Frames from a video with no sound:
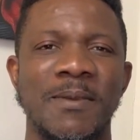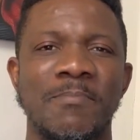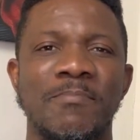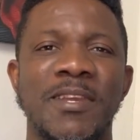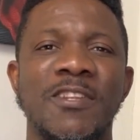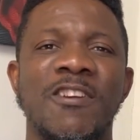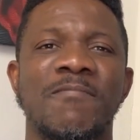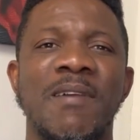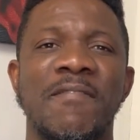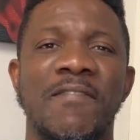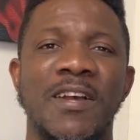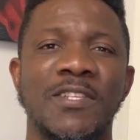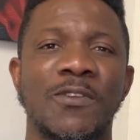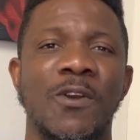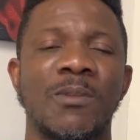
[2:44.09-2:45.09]
Many of my
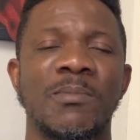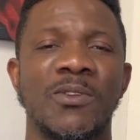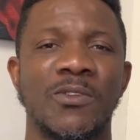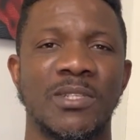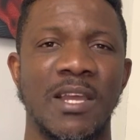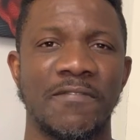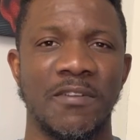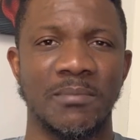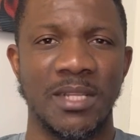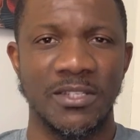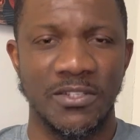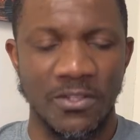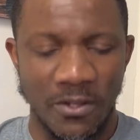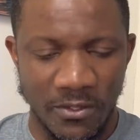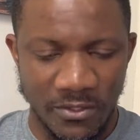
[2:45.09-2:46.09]
fans call me Noxa from the
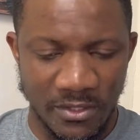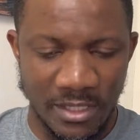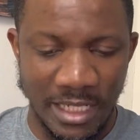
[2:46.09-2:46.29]
source.